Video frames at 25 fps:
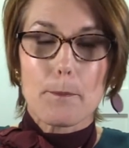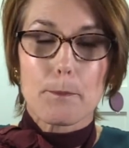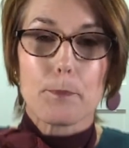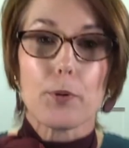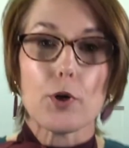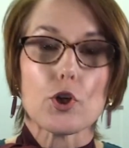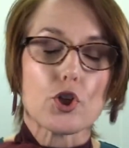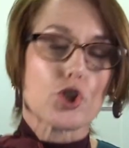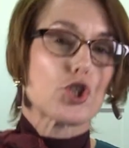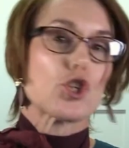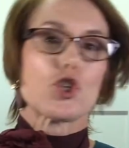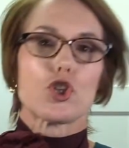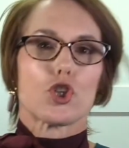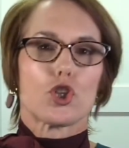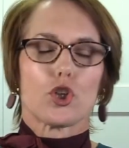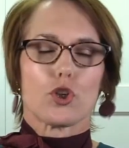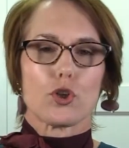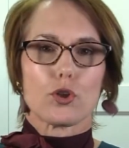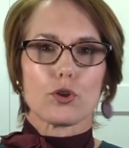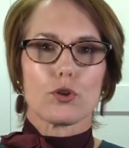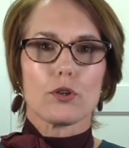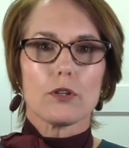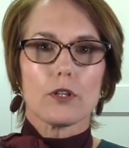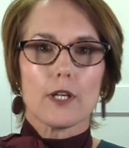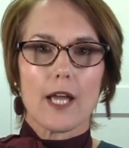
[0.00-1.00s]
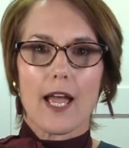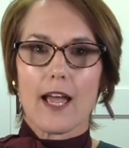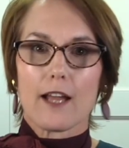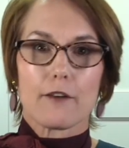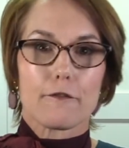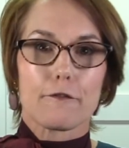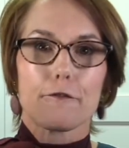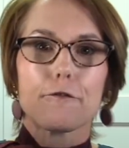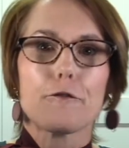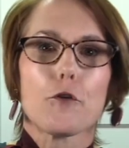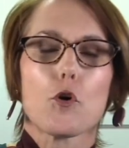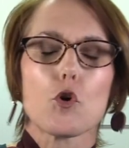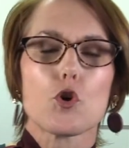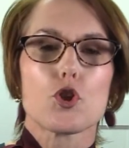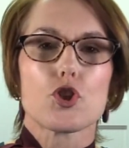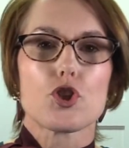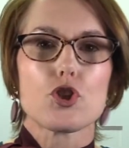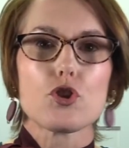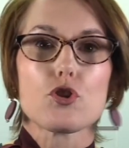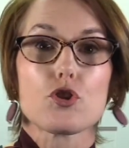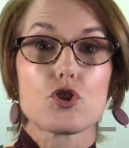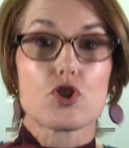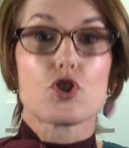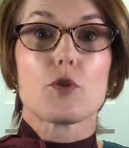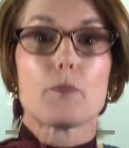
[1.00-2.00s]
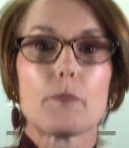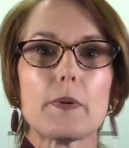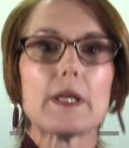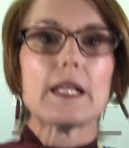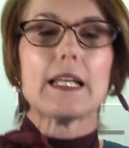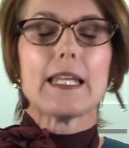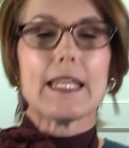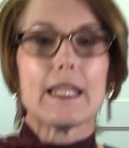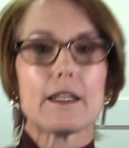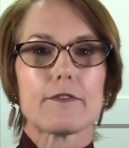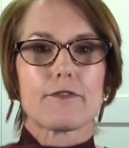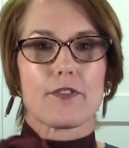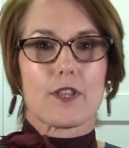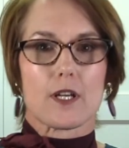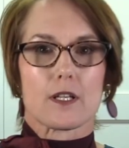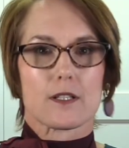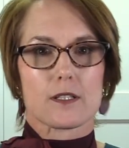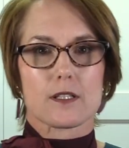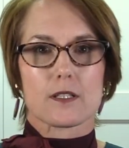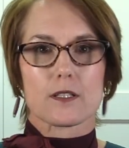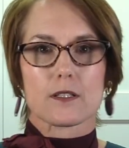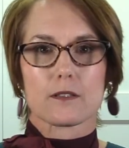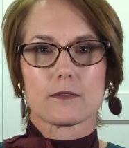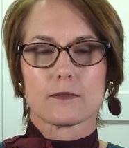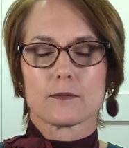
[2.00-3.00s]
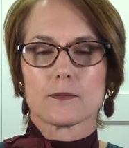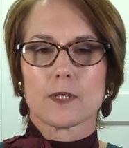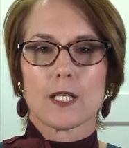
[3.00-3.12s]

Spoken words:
push you and force you to believe this.